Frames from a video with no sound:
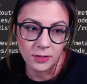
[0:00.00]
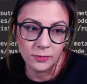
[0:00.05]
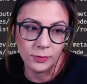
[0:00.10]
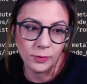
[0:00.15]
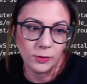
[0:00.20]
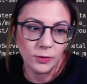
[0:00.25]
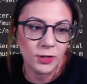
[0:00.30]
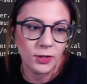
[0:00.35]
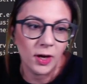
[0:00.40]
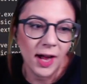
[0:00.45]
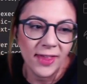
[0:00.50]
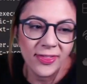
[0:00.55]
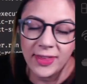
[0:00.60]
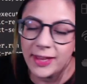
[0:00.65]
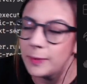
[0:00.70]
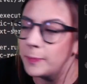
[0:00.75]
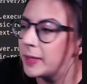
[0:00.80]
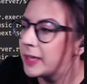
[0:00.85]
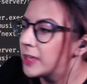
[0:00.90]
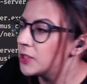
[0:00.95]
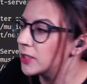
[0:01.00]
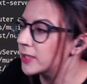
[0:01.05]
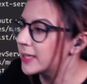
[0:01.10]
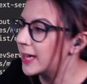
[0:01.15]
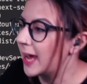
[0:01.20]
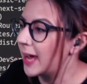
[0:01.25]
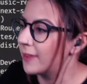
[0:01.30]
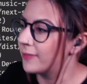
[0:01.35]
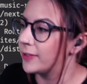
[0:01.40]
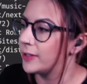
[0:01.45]
all. So I think we can just
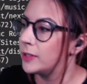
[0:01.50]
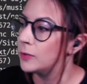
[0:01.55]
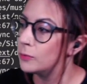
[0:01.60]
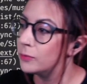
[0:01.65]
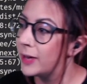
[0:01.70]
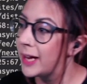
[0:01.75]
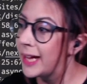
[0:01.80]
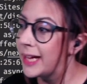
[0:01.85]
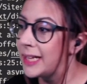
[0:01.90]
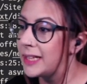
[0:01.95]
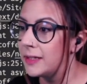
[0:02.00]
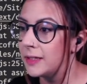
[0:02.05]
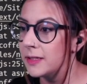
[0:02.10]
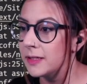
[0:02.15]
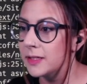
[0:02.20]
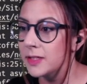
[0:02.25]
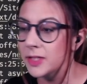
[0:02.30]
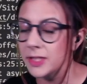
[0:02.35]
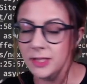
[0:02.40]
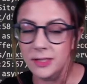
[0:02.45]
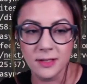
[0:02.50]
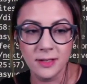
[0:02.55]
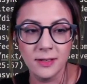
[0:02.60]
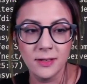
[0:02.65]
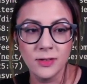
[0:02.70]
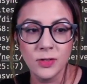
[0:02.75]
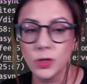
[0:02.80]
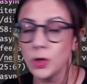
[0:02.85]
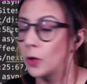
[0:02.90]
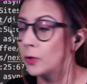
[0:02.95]
have an array that's just
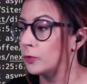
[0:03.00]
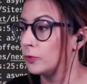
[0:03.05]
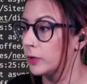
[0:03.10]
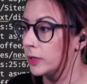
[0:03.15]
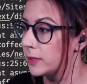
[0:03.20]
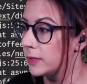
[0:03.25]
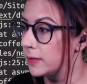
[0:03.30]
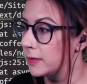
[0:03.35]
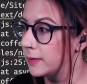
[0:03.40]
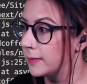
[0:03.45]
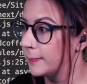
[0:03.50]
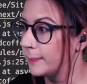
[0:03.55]
genres.